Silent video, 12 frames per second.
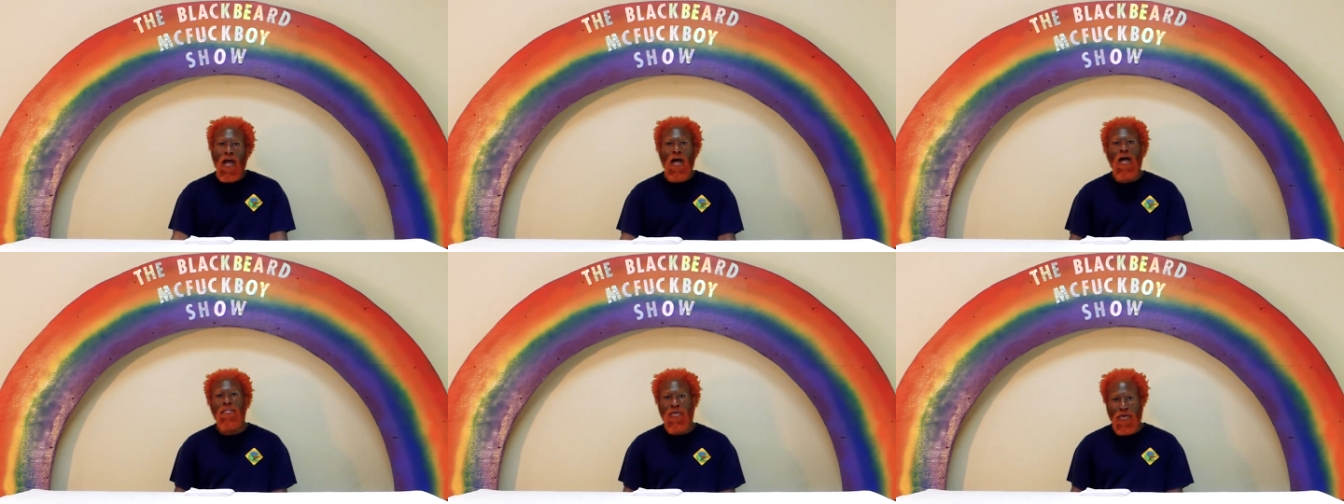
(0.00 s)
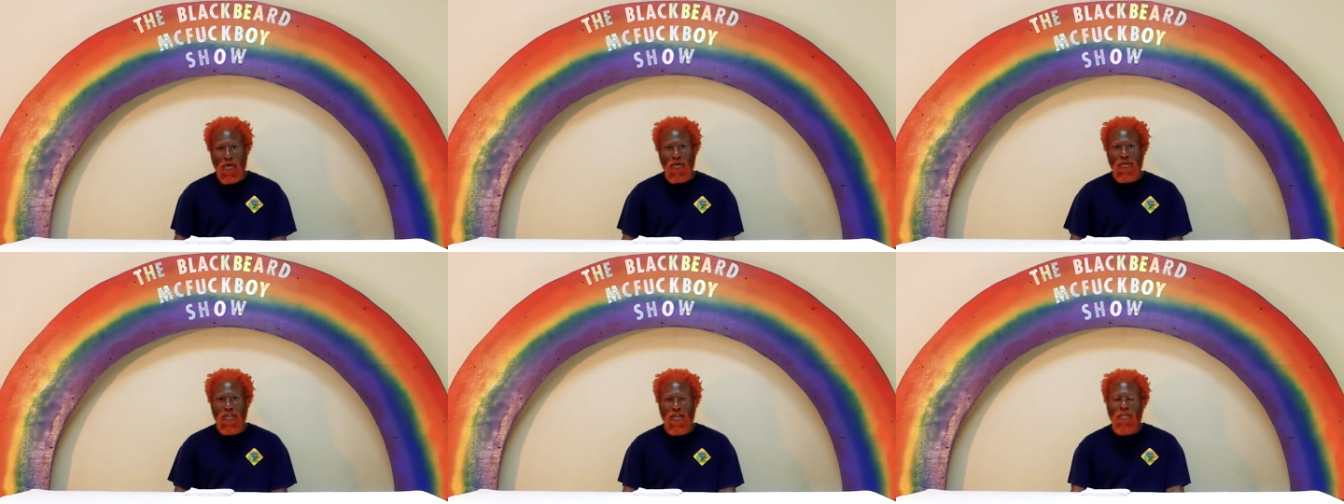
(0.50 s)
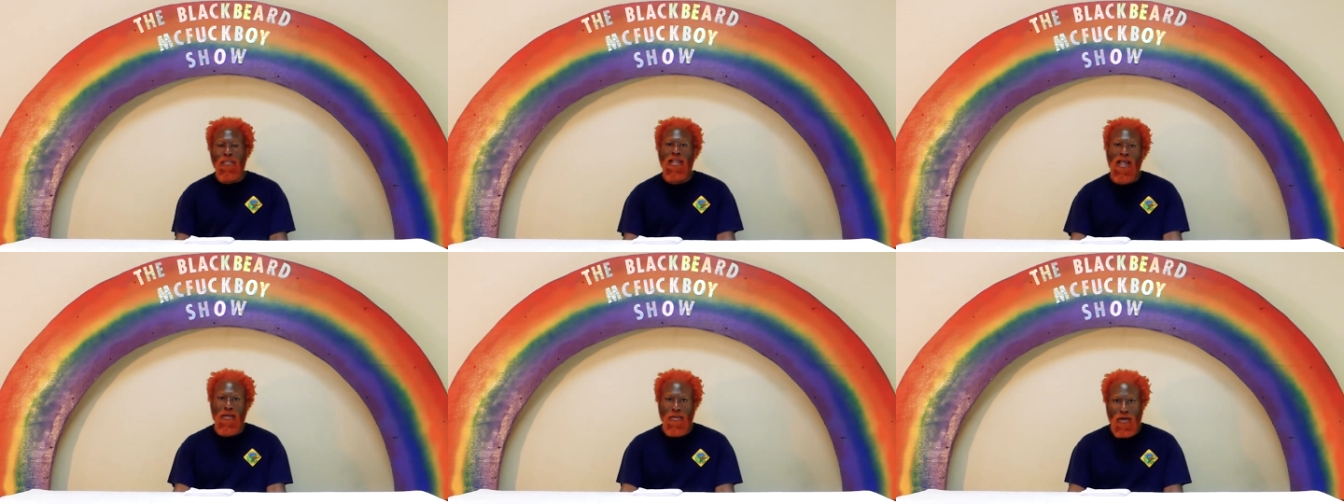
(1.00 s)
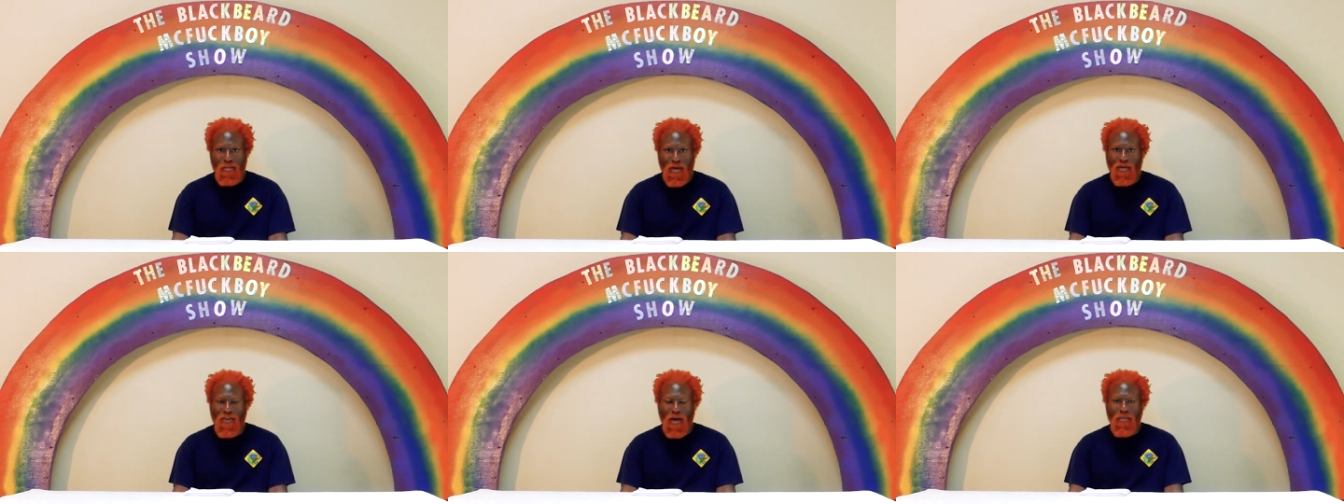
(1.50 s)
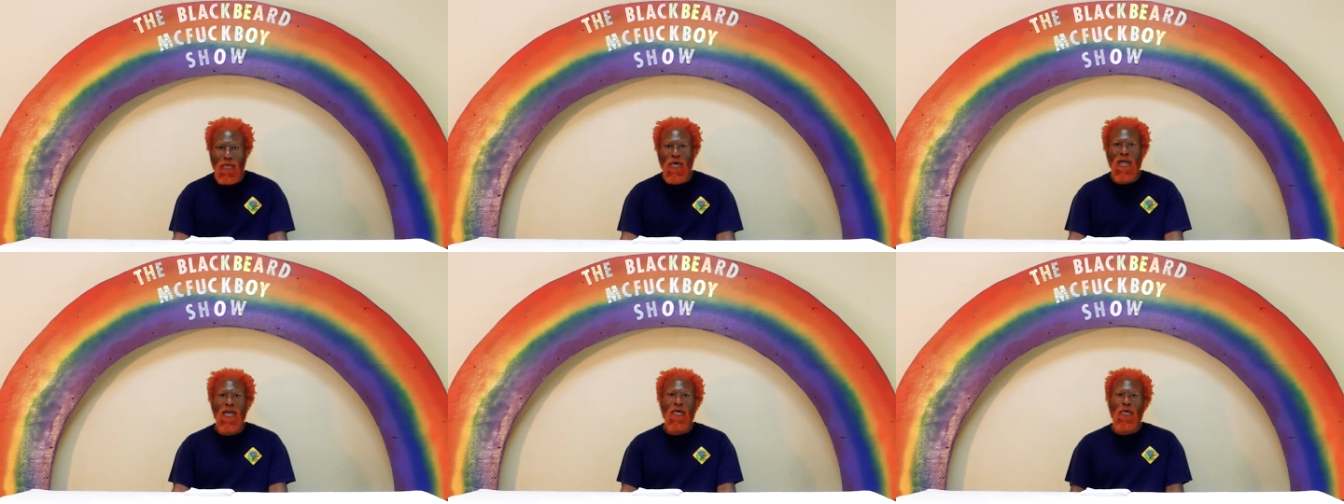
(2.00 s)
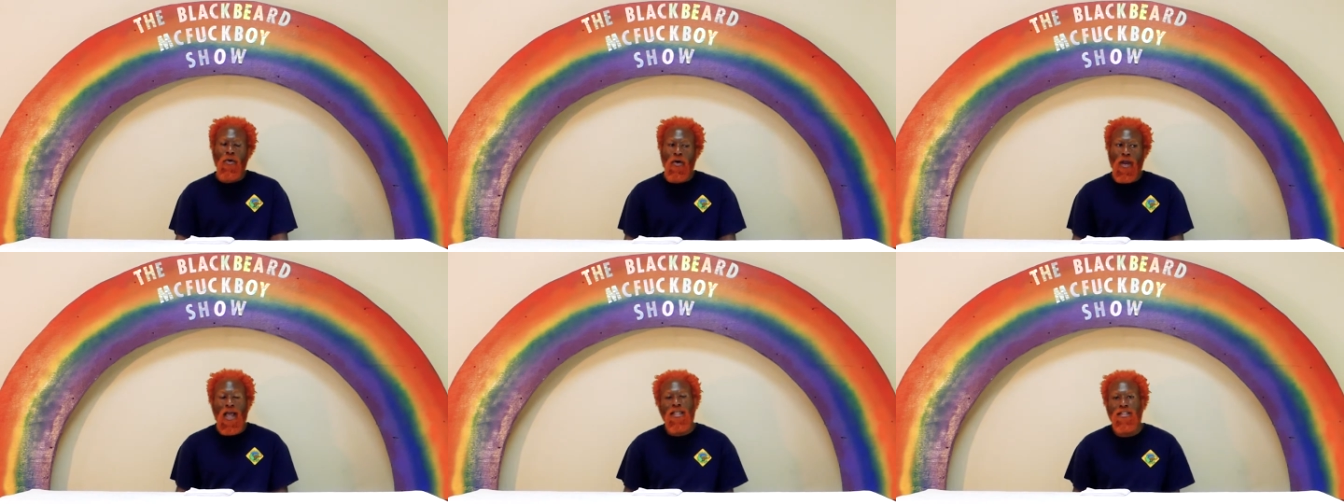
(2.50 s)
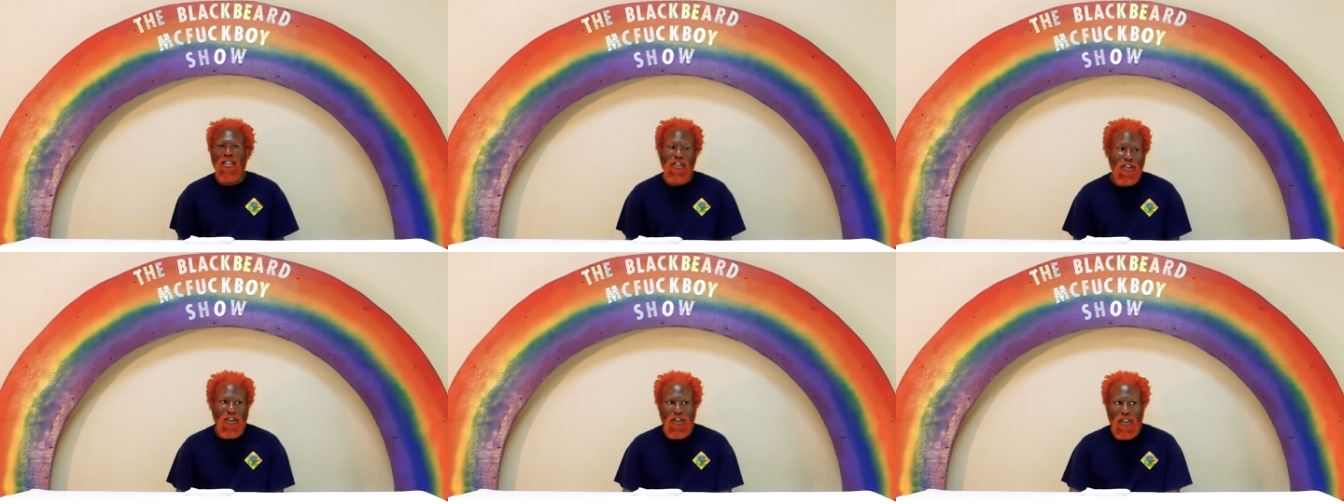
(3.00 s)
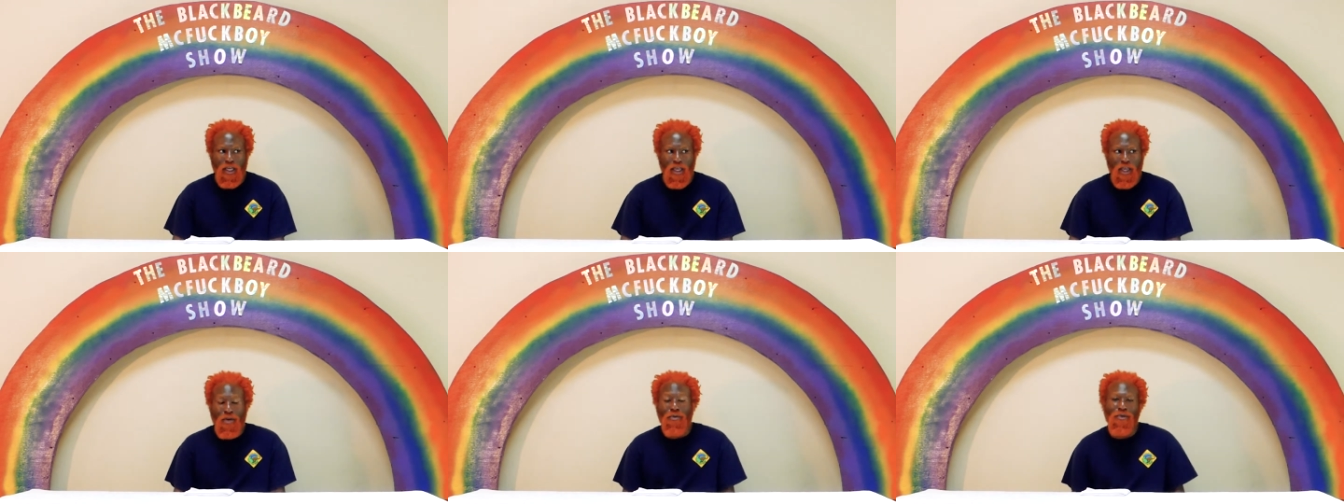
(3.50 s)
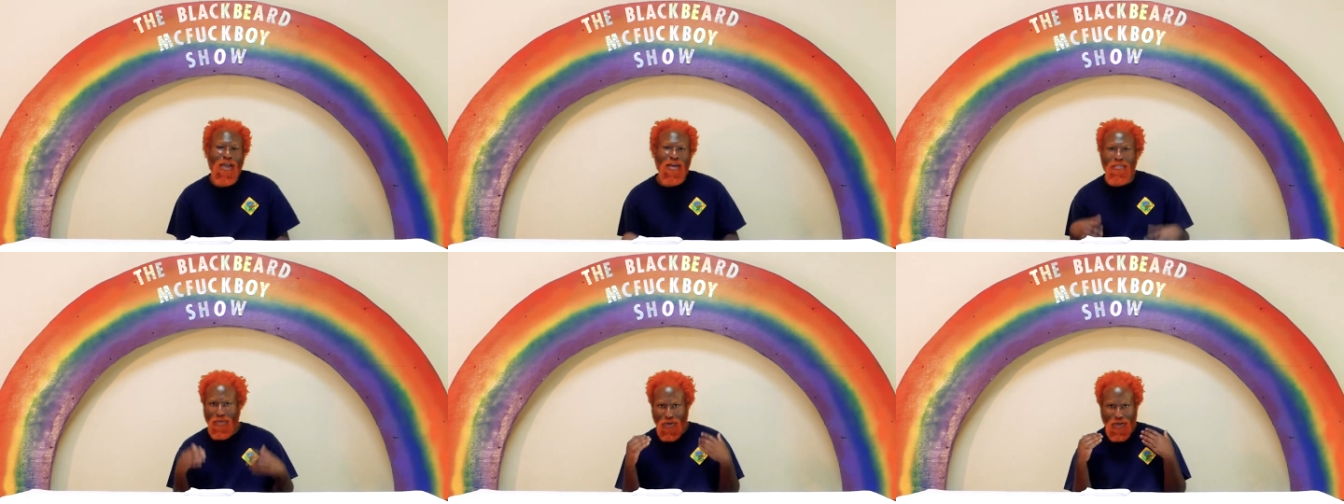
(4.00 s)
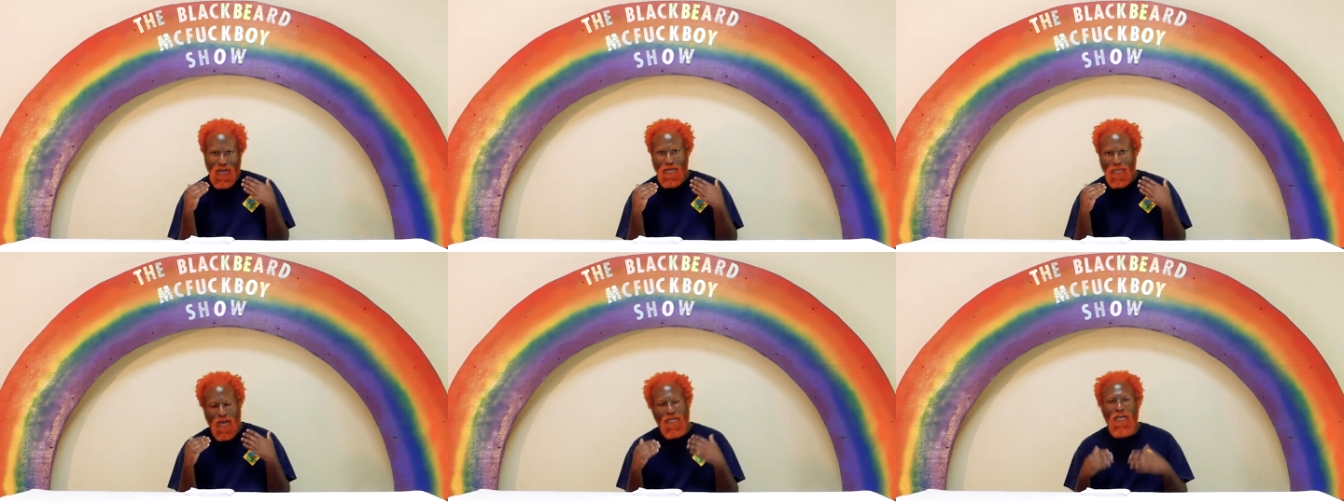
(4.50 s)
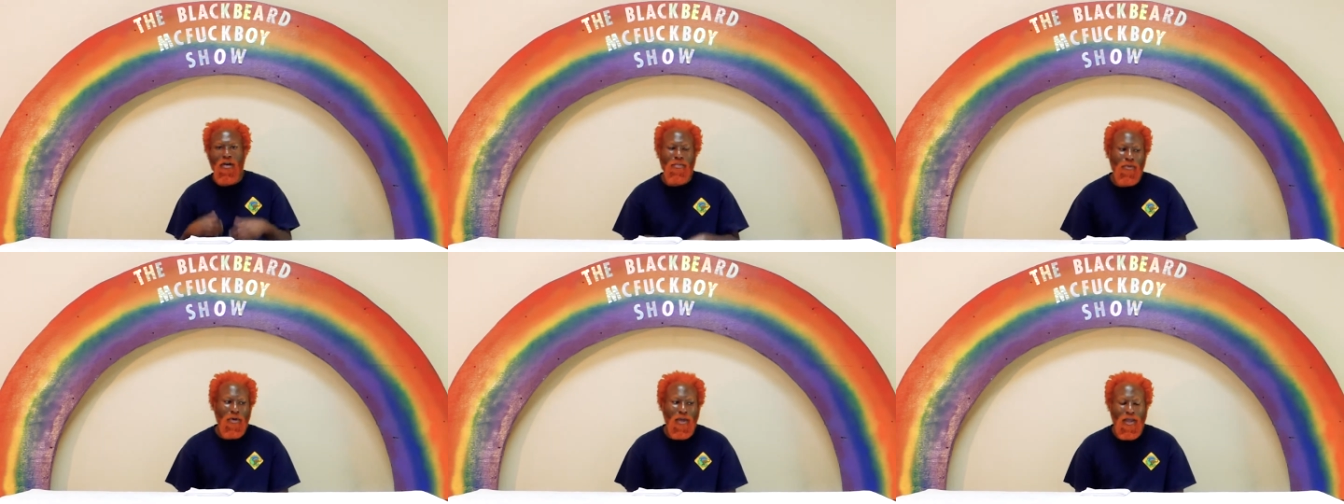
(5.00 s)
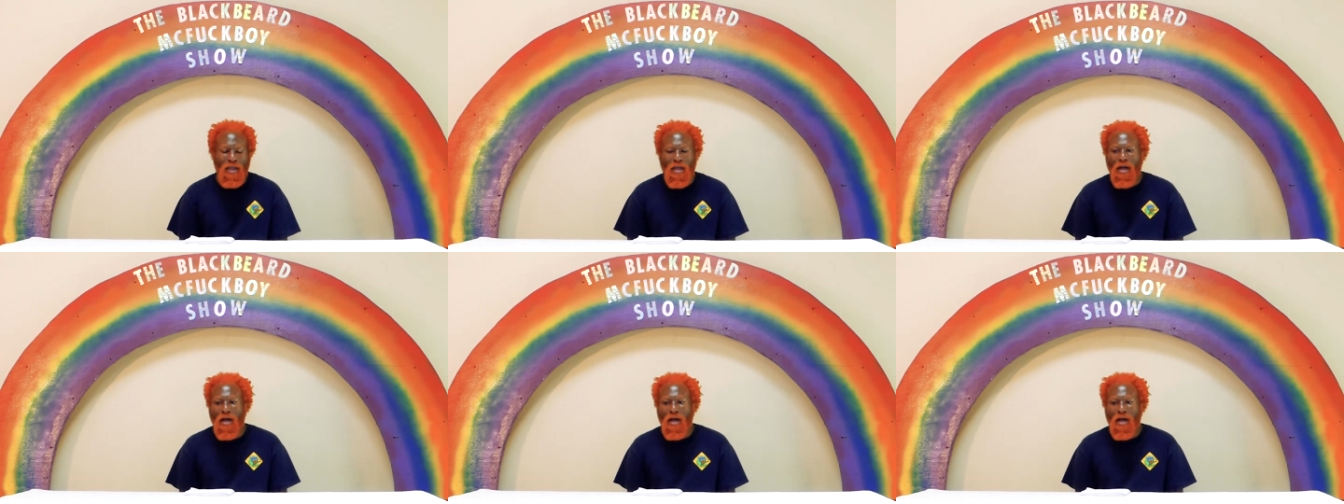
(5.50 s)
I'm your host, Blackbeard McFuckboy, or as I should say, Redbeard McFuckboy,